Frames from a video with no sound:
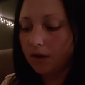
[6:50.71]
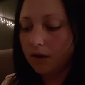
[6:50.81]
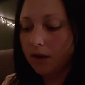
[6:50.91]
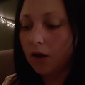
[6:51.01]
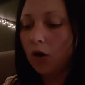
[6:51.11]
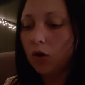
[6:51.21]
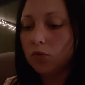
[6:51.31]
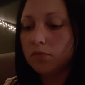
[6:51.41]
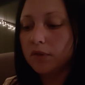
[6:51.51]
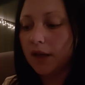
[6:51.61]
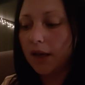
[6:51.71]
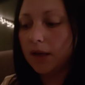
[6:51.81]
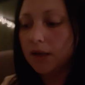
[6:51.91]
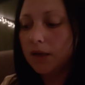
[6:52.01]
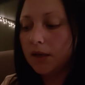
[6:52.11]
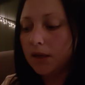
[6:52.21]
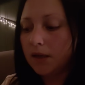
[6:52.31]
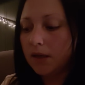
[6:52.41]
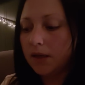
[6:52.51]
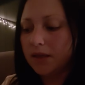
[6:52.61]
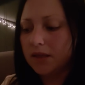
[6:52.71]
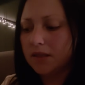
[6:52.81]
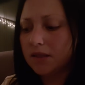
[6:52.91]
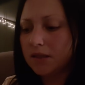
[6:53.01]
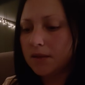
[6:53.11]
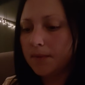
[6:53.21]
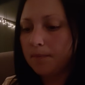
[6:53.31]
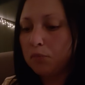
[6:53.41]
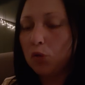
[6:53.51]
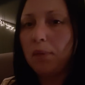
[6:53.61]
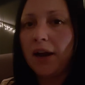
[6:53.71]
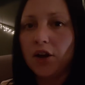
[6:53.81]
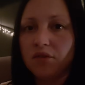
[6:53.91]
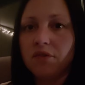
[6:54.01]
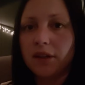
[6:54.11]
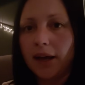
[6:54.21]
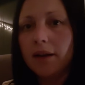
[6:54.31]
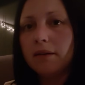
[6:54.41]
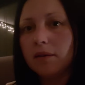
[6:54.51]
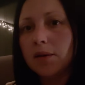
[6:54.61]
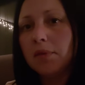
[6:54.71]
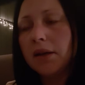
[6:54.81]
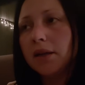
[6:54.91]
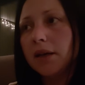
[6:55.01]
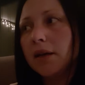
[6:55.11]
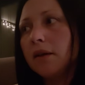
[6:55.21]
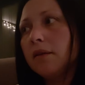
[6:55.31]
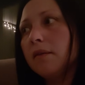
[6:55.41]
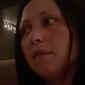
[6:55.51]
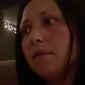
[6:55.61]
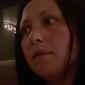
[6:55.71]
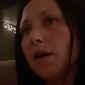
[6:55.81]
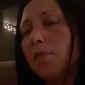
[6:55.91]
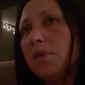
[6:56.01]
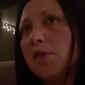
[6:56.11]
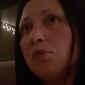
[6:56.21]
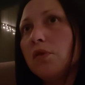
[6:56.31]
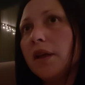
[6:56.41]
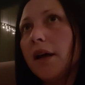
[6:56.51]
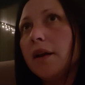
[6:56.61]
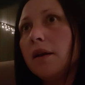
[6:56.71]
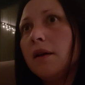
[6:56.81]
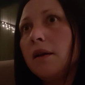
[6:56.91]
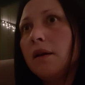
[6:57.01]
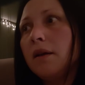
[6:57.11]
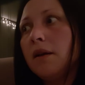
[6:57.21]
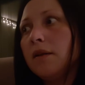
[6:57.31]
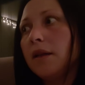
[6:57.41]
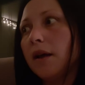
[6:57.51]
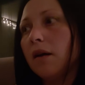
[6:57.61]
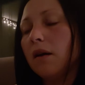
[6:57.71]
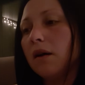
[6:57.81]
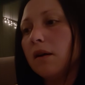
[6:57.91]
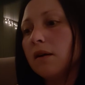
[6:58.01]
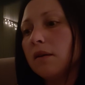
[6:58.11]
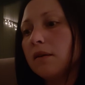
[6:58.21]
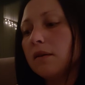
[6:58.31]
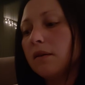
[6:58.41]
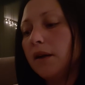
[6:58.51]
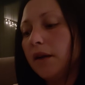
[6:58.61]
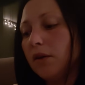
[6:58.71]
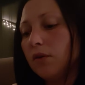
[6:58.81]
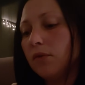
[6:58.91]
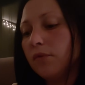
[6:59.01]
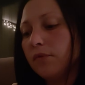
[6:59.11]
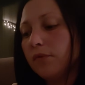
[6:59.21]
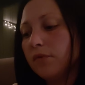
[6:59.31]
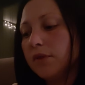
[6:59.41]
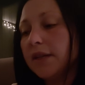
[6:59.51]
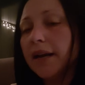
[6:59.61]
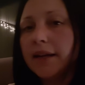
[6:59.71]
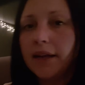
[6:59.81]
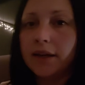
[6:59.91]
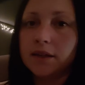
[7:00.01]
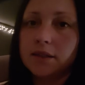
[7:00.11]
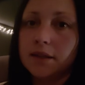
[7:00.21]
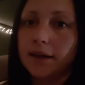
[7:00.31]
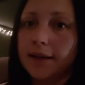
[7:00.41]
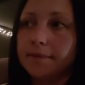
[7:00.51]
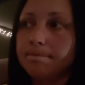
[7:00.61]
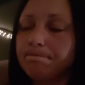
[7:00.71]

in a home that is prepared for that. You know what I mean? Like um, people that that are, you know, dedicated to that.